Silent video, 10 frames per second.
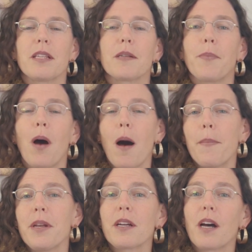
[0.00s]
It's a
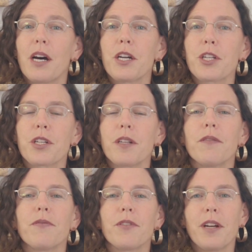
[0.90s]
pop and a gush.
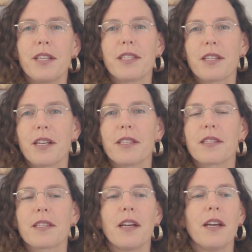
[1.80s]
For
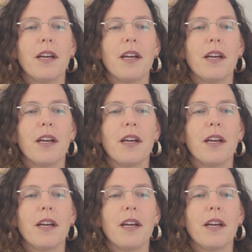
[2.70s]
instance,